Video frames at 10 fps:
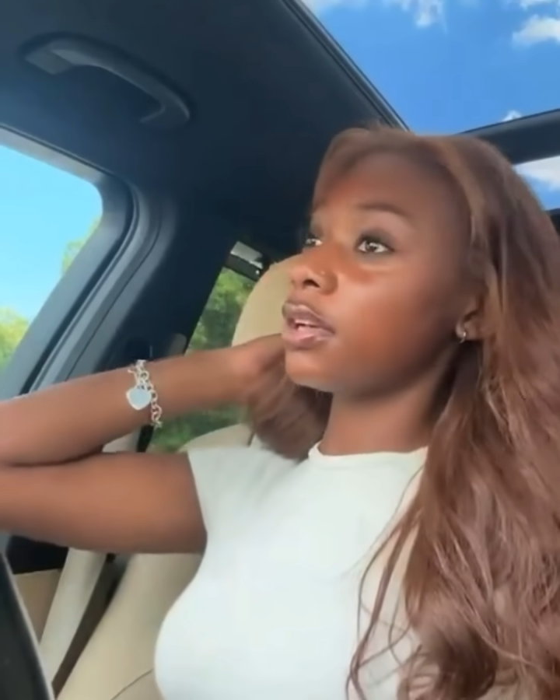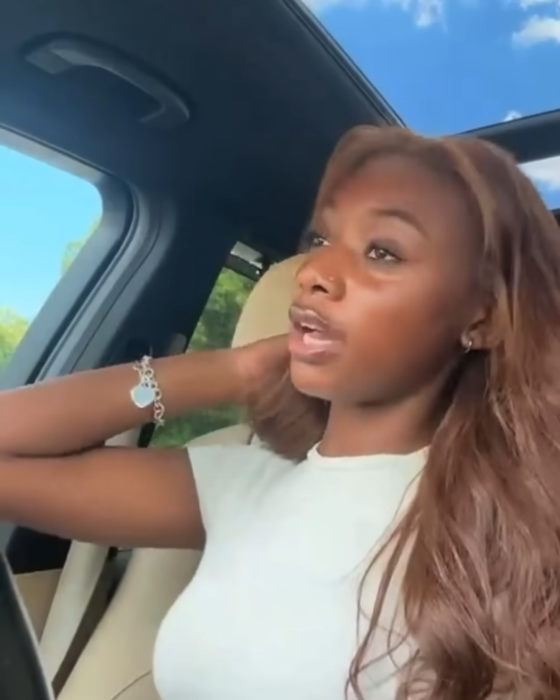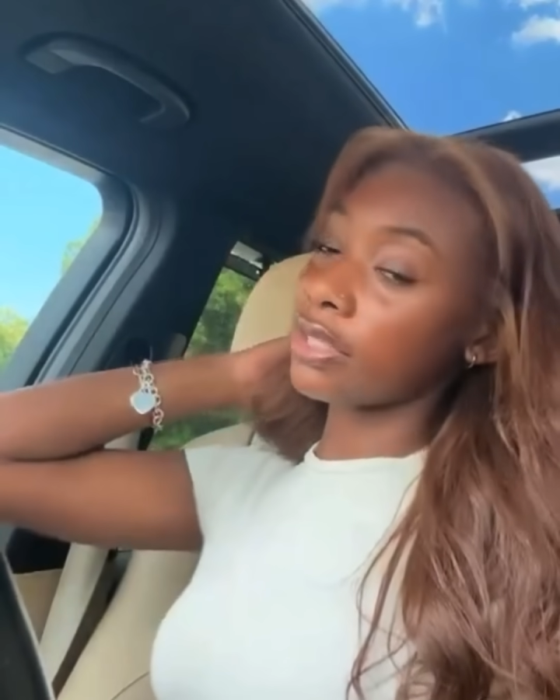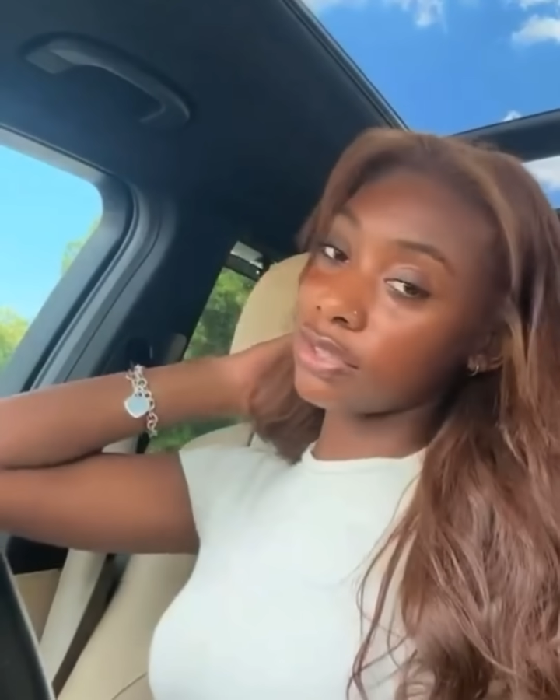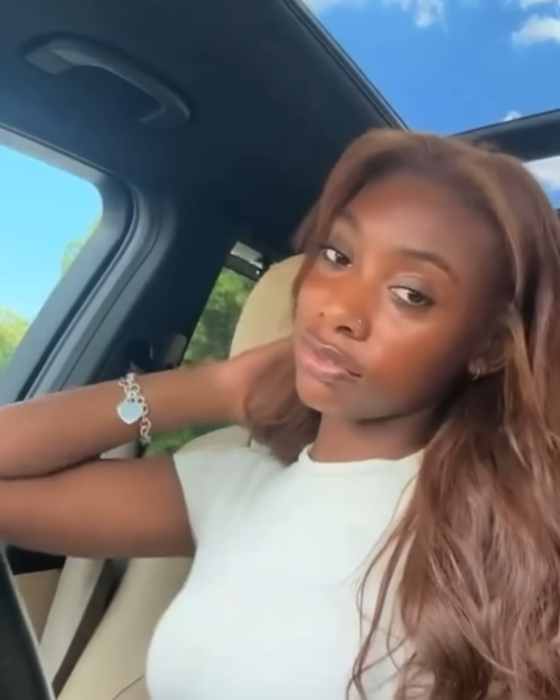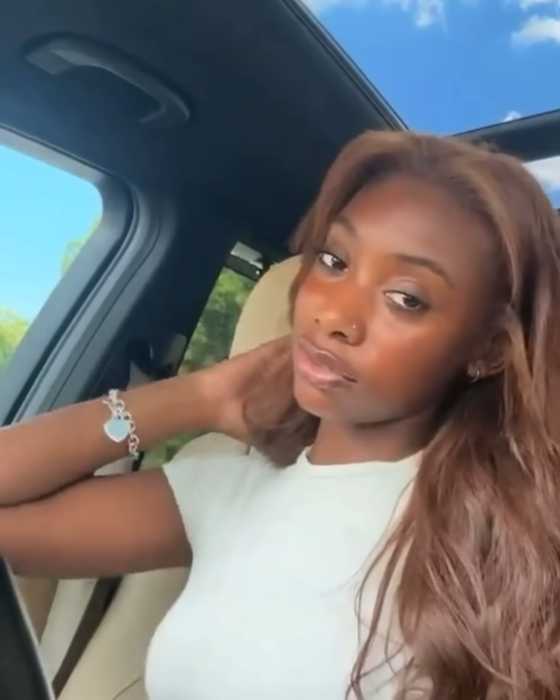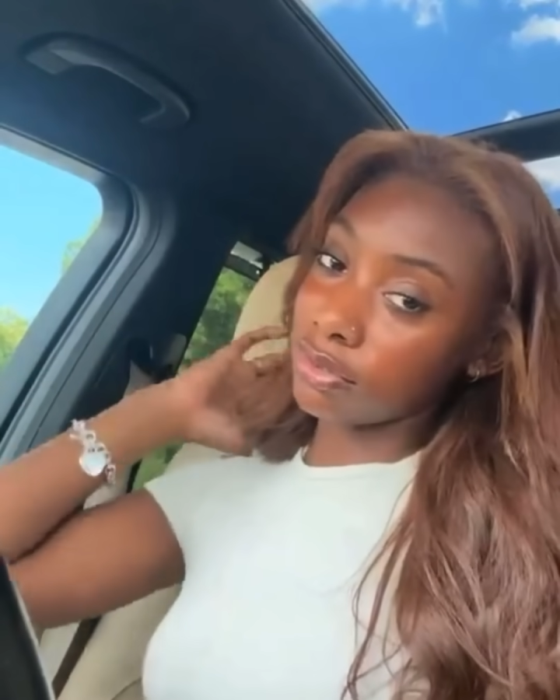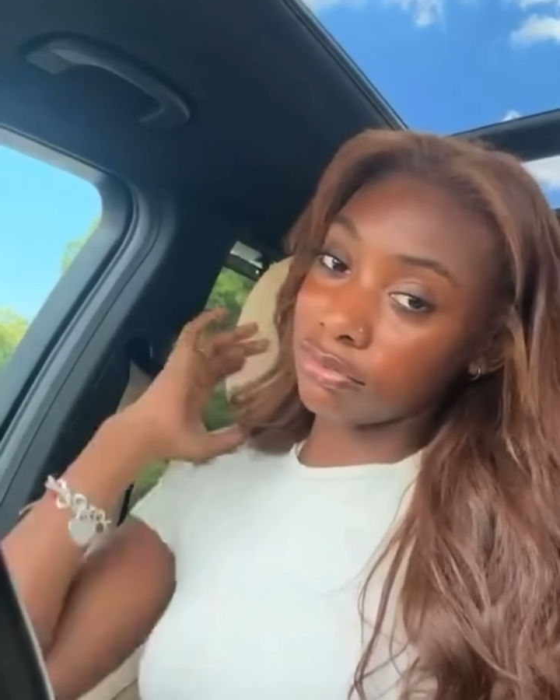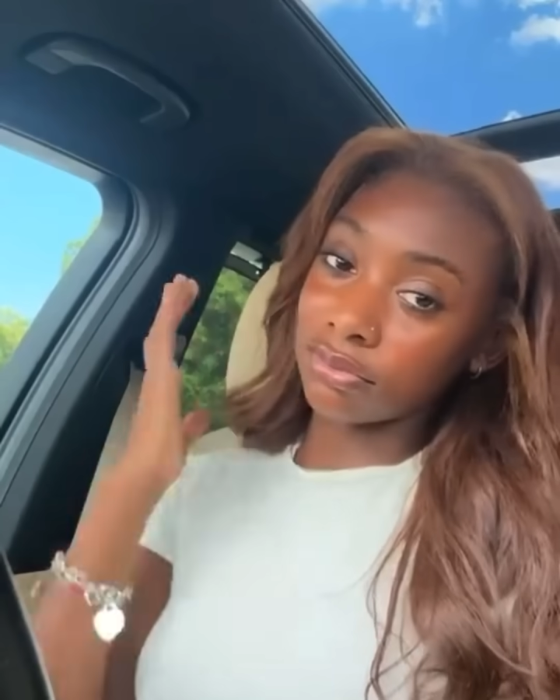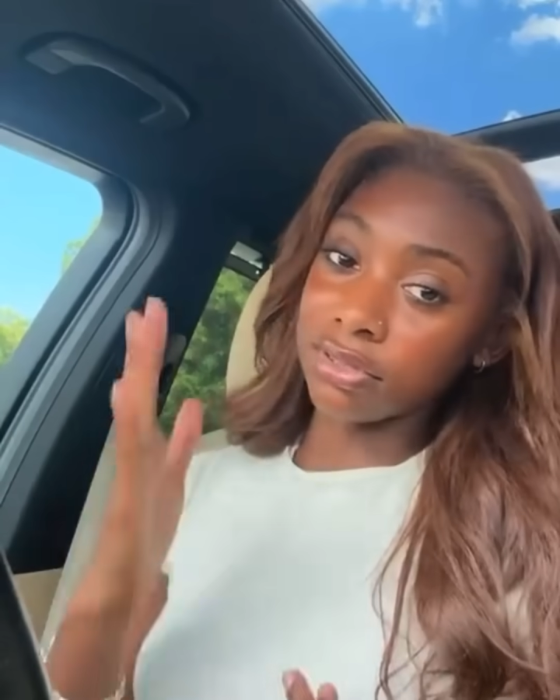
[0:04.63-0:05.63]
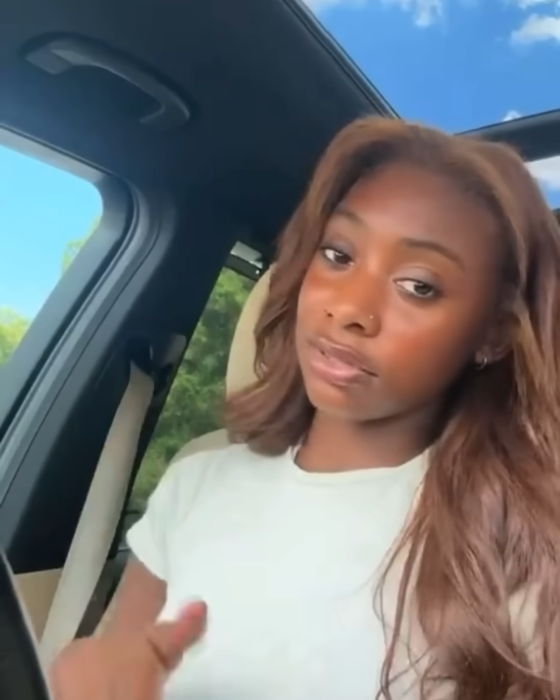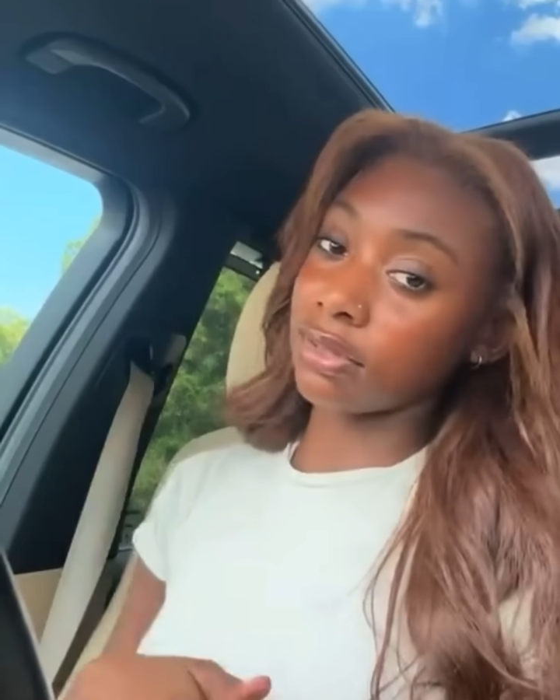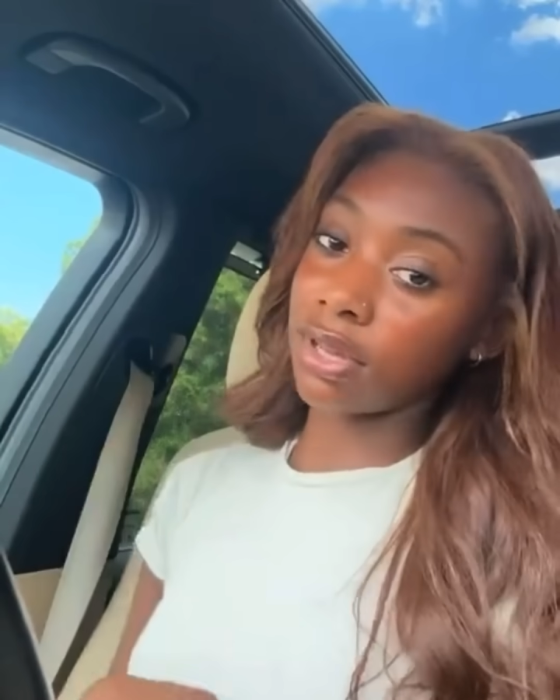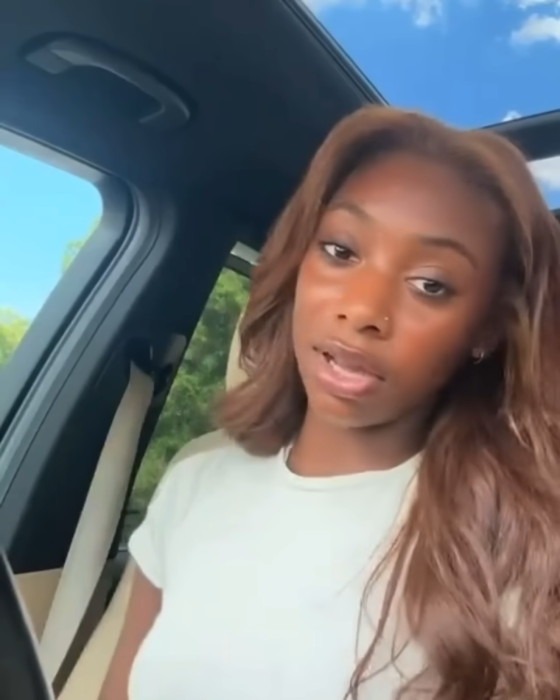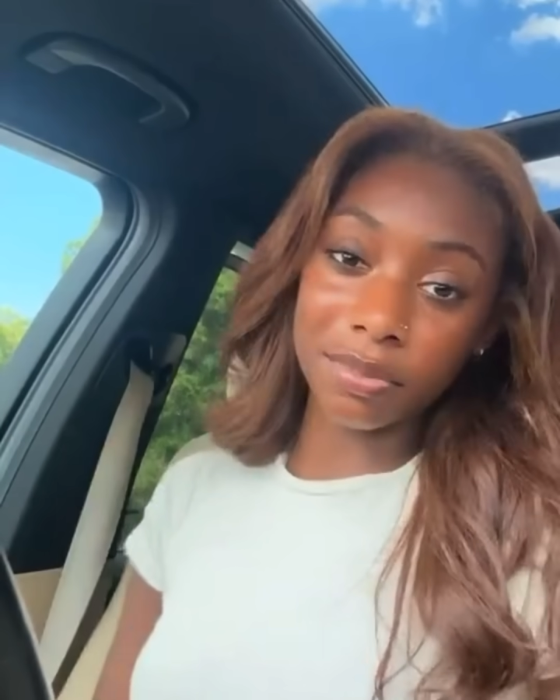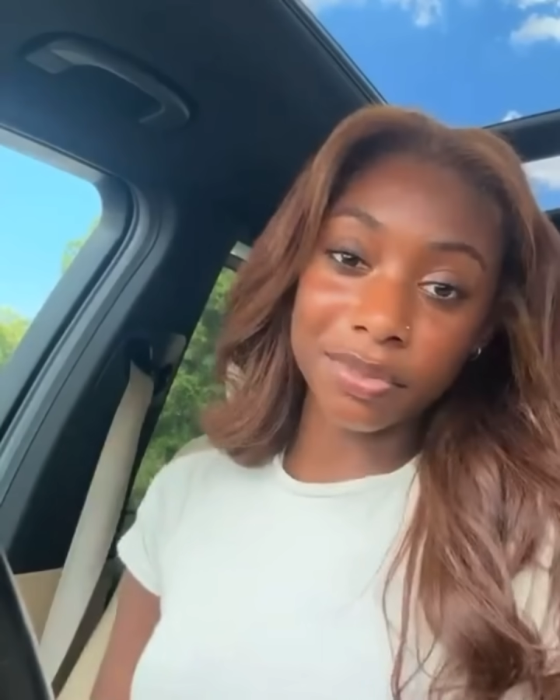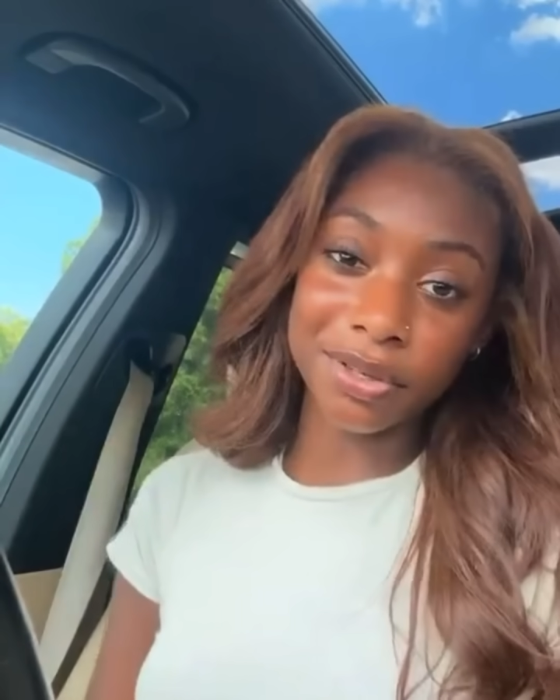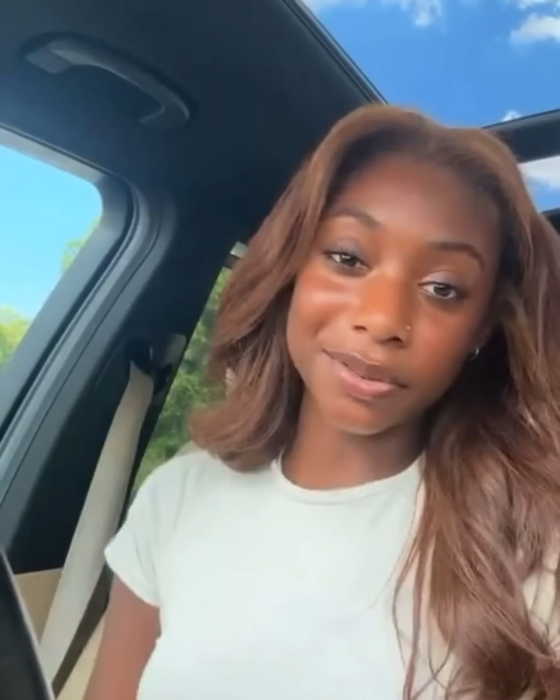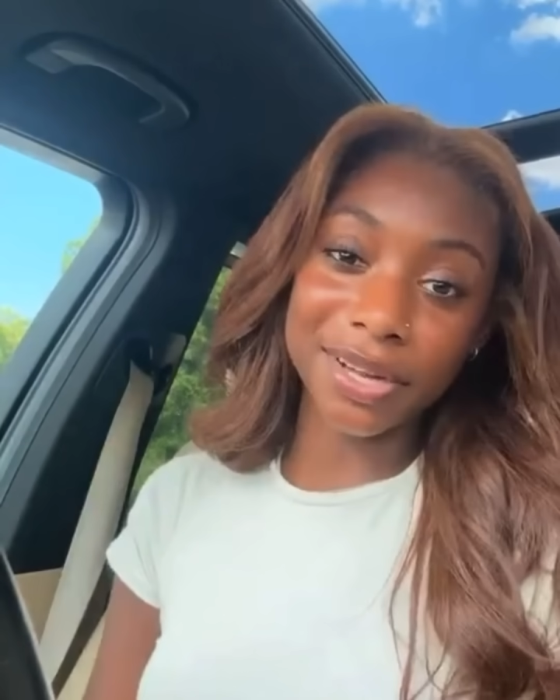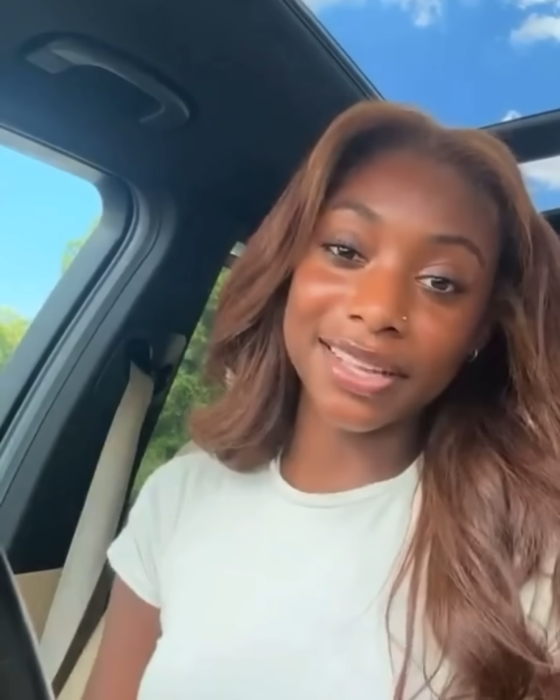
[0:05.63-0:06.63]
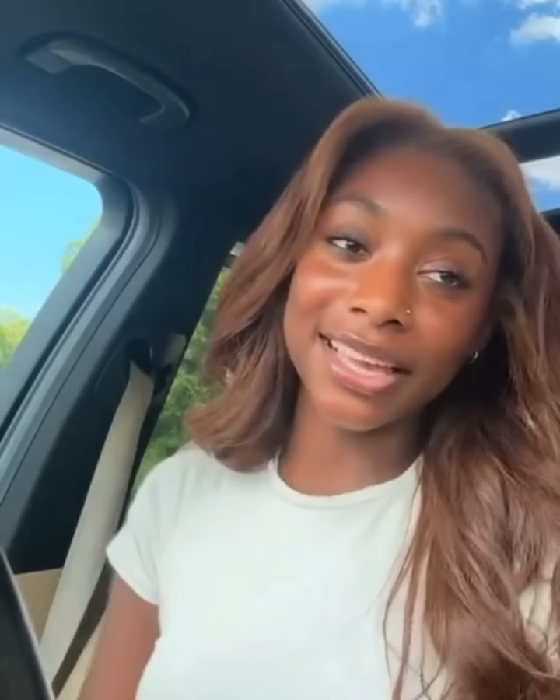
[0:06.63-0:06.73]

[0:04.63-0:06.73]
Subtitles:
to come correct.